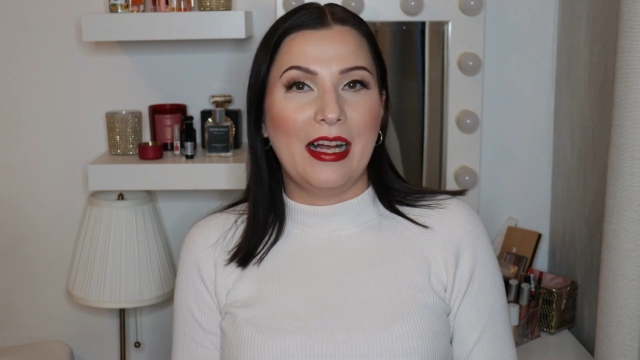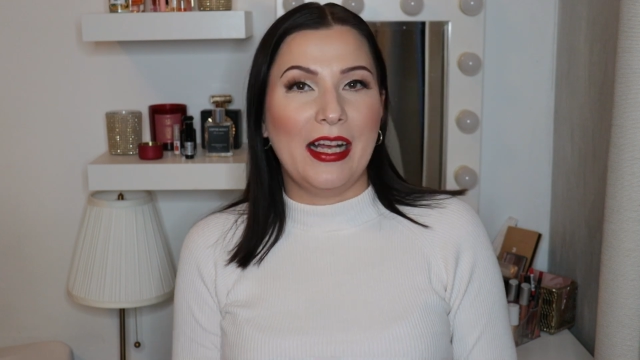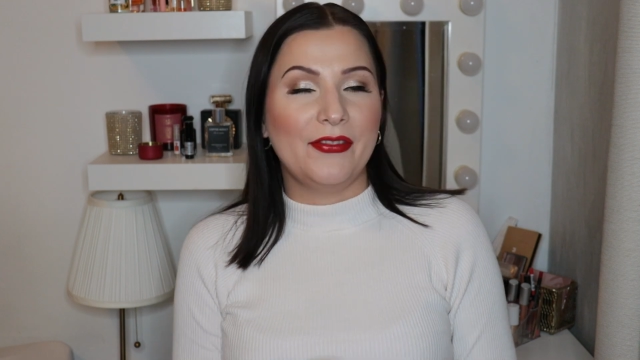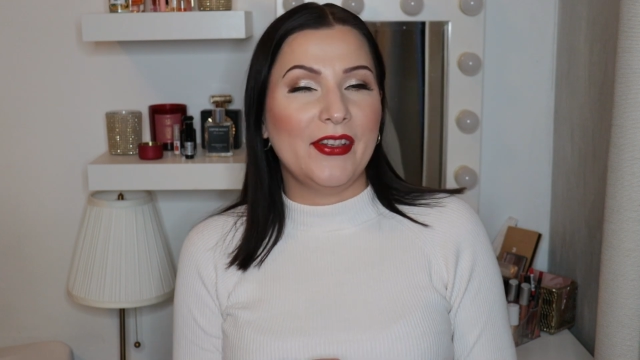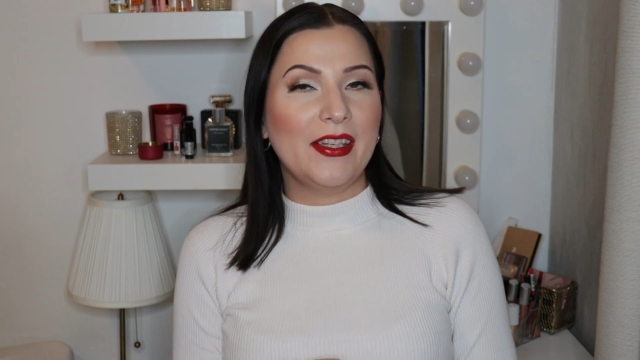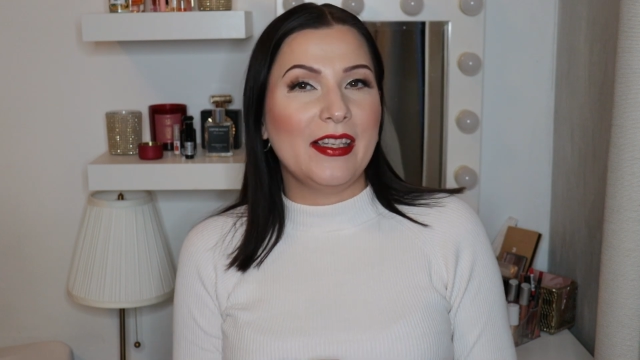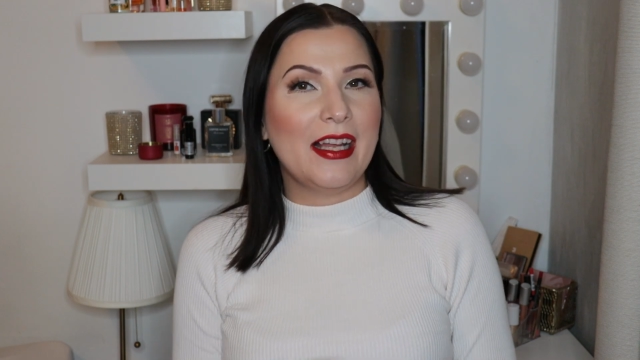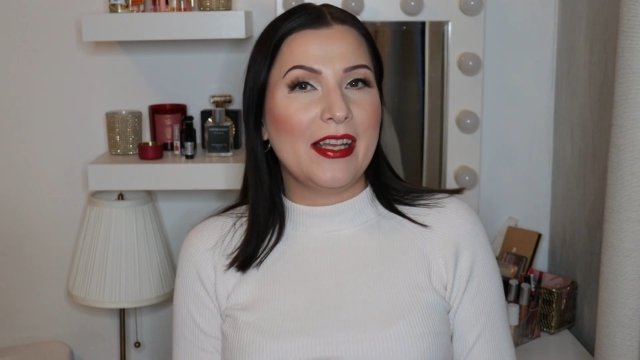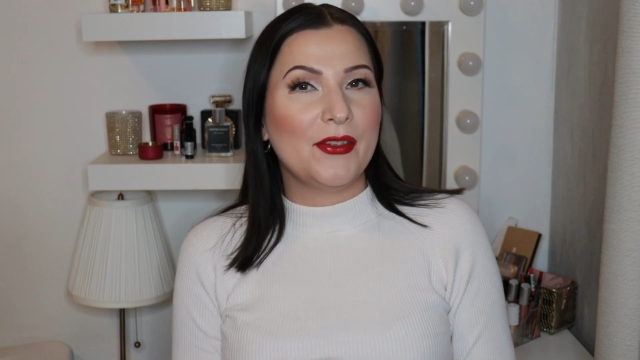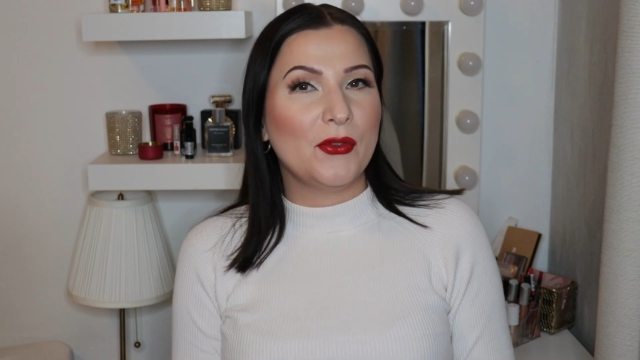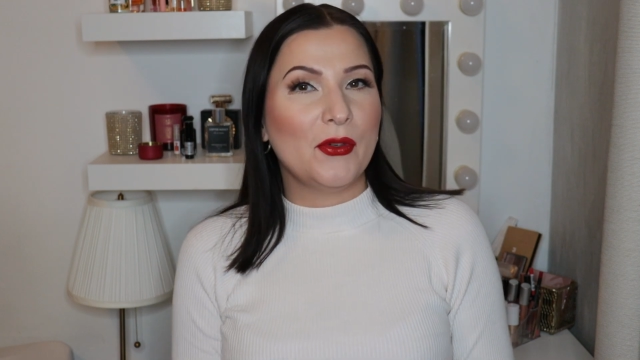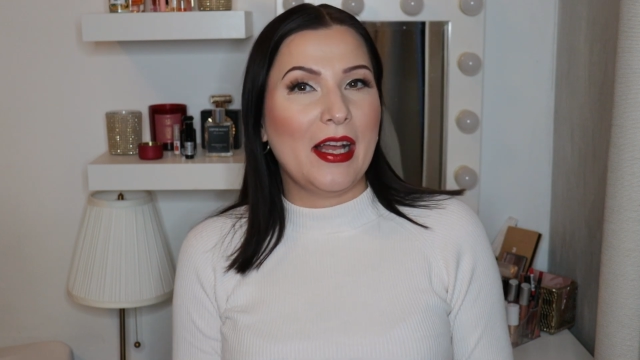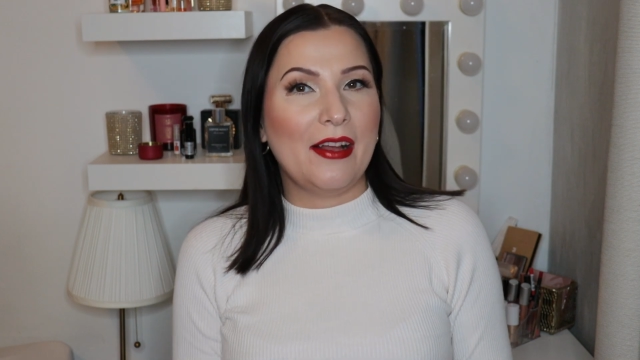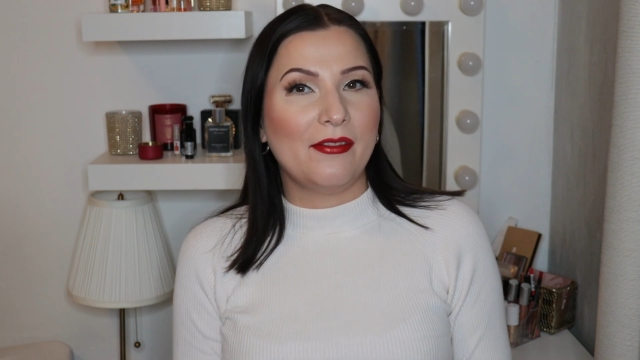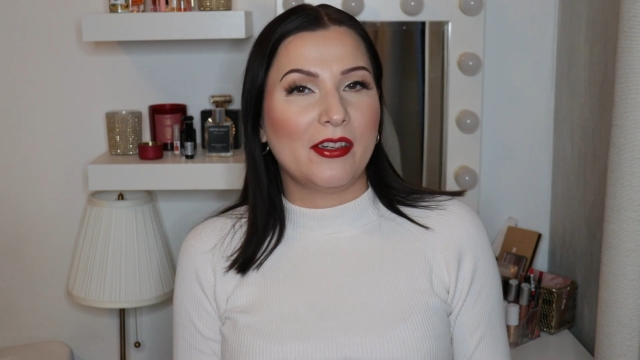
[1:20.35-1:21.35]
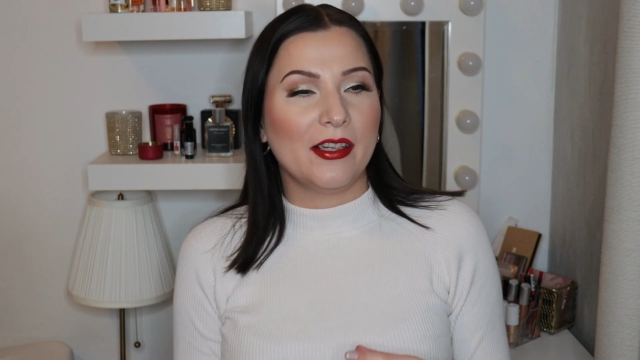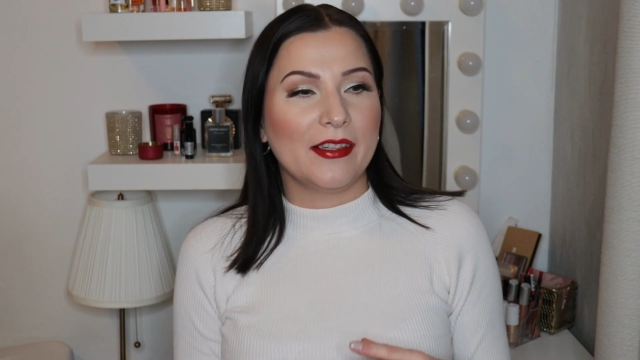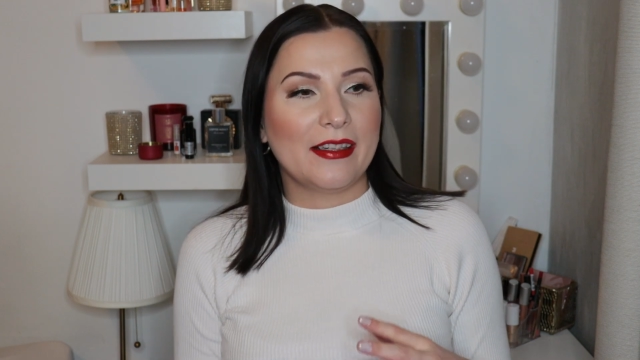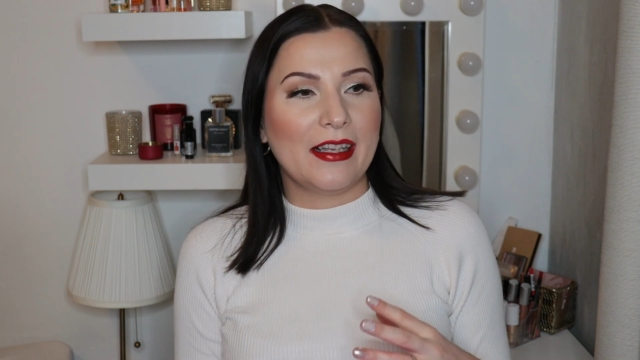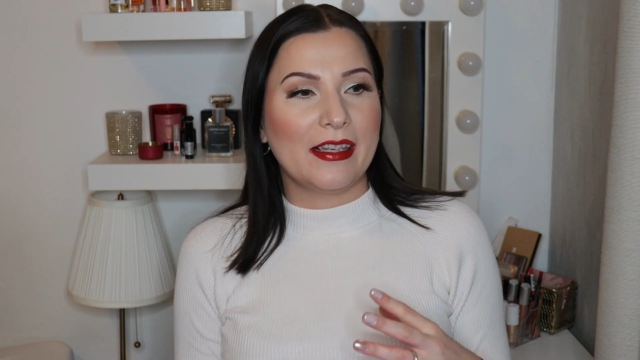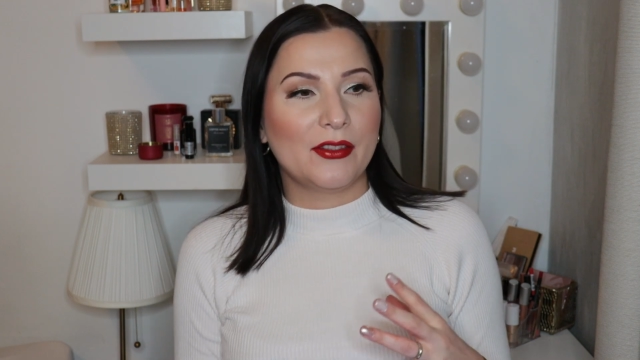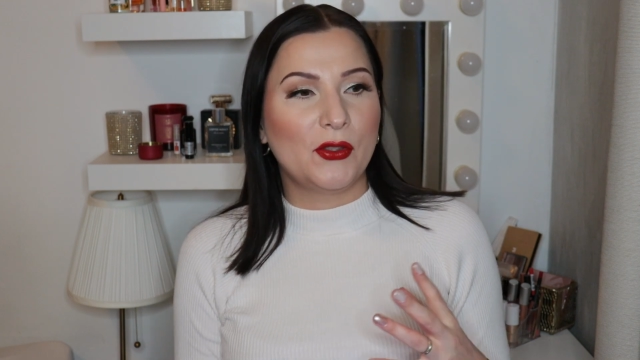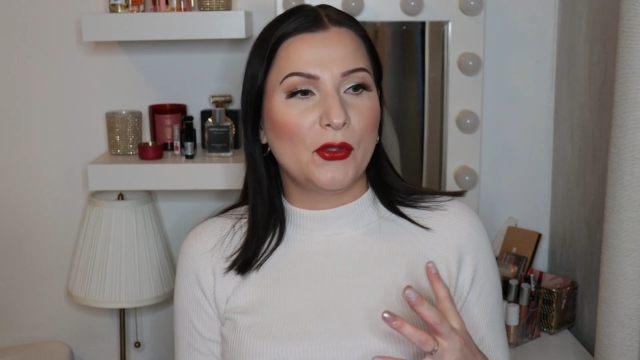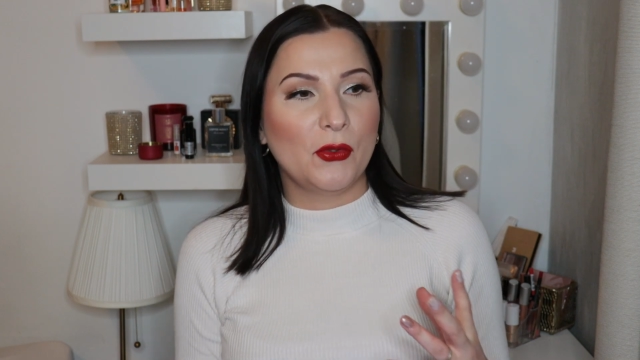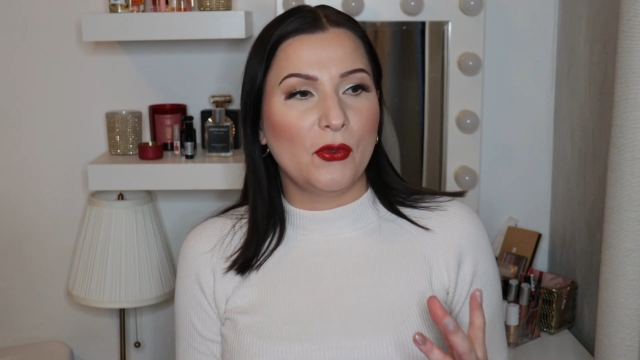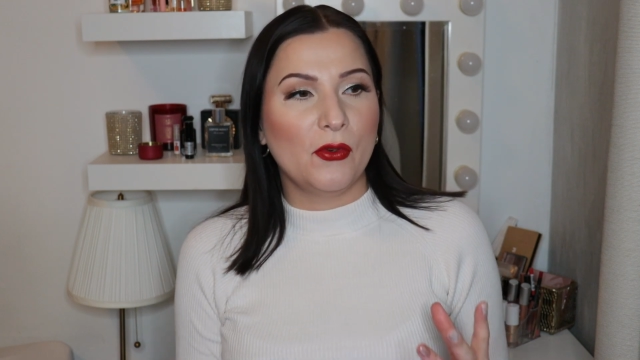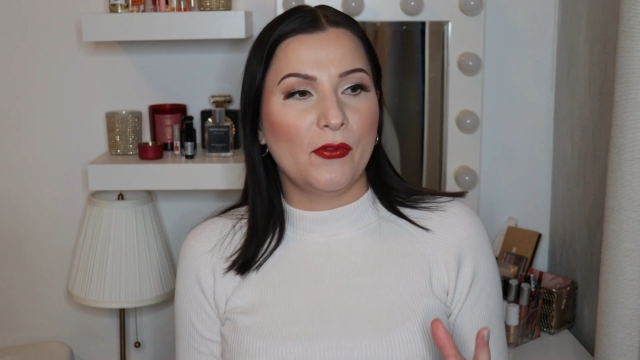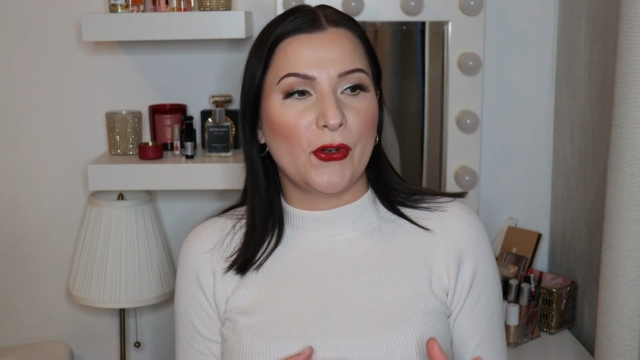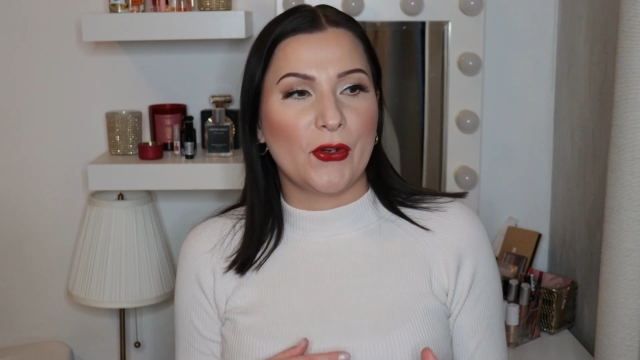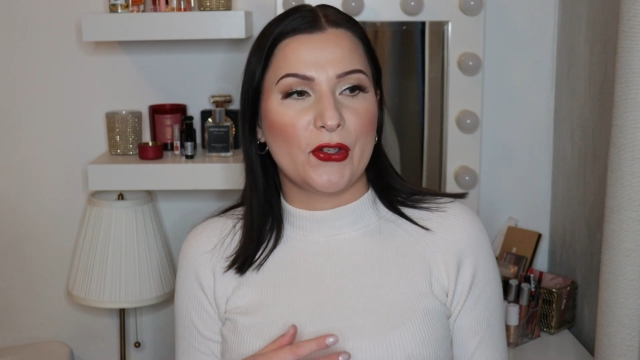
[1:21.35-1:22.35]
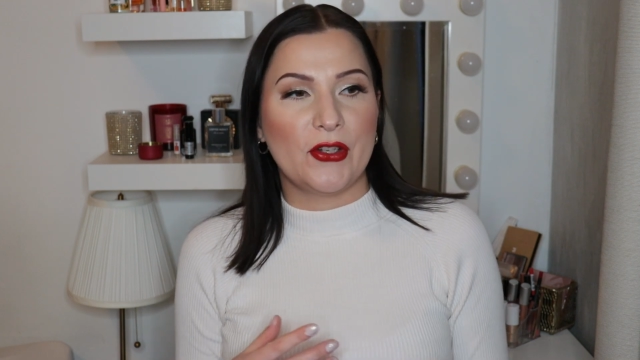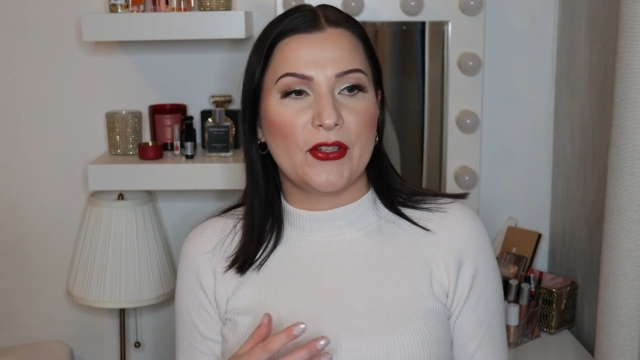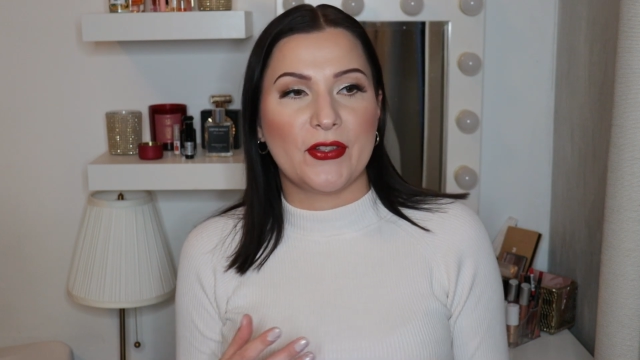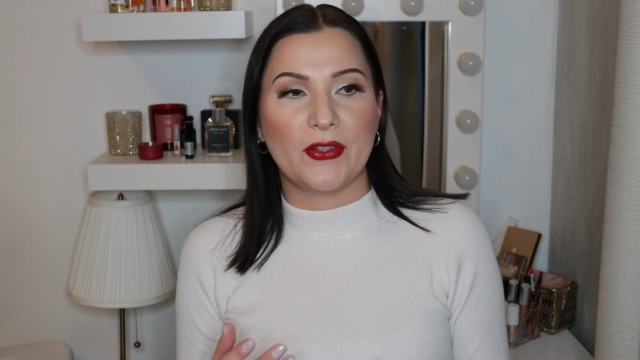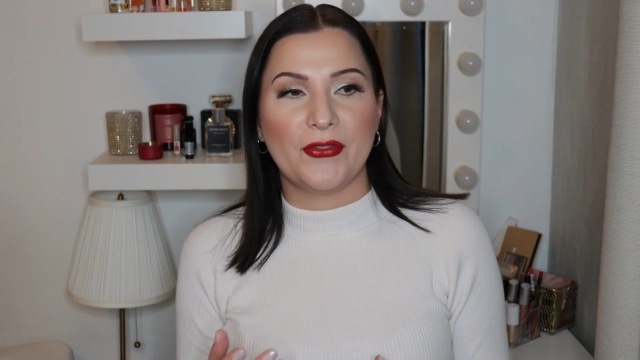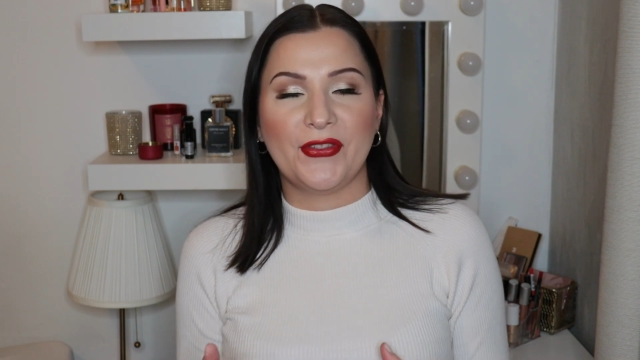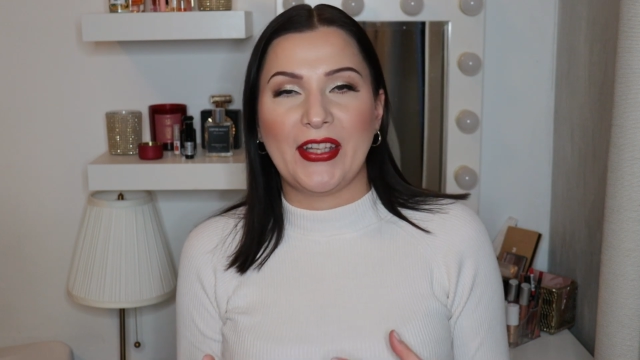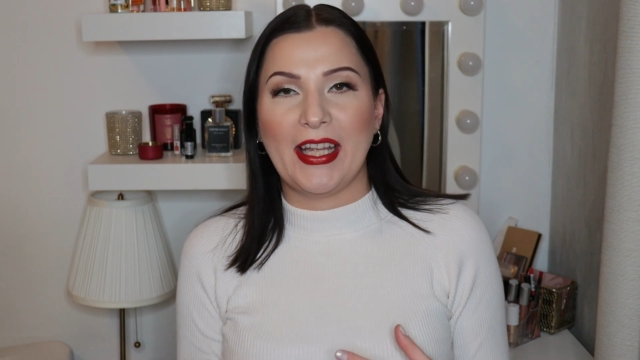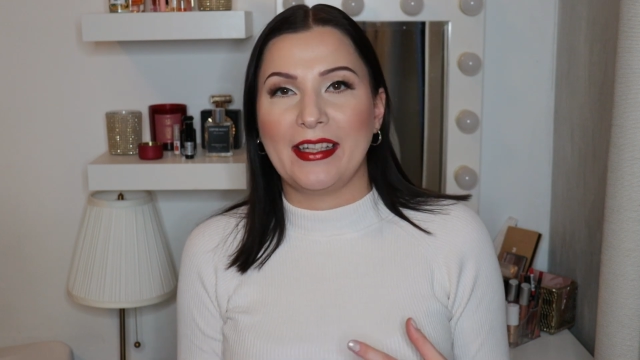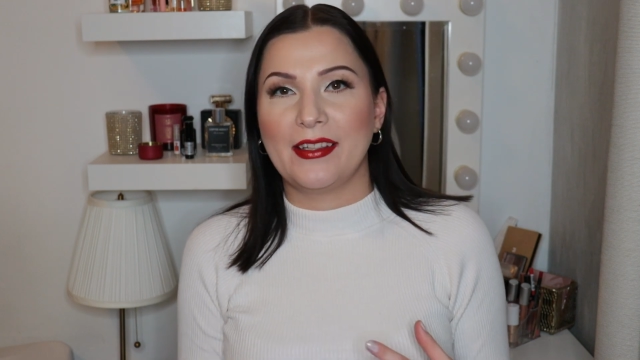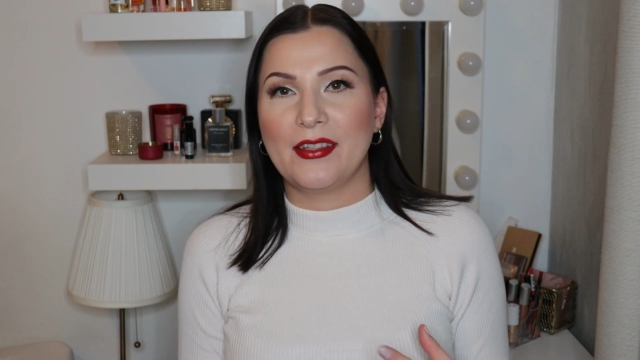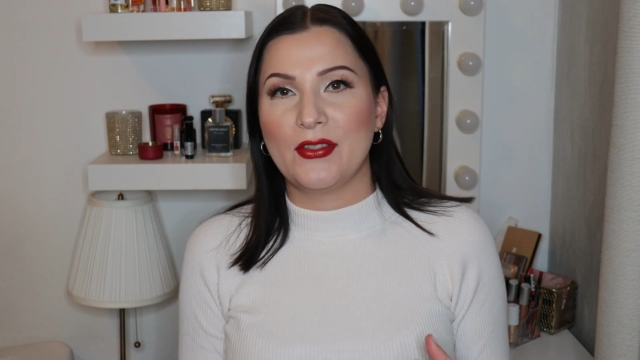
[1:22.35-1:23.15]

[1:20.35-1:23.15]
I feel I do have kind of like two versions of that.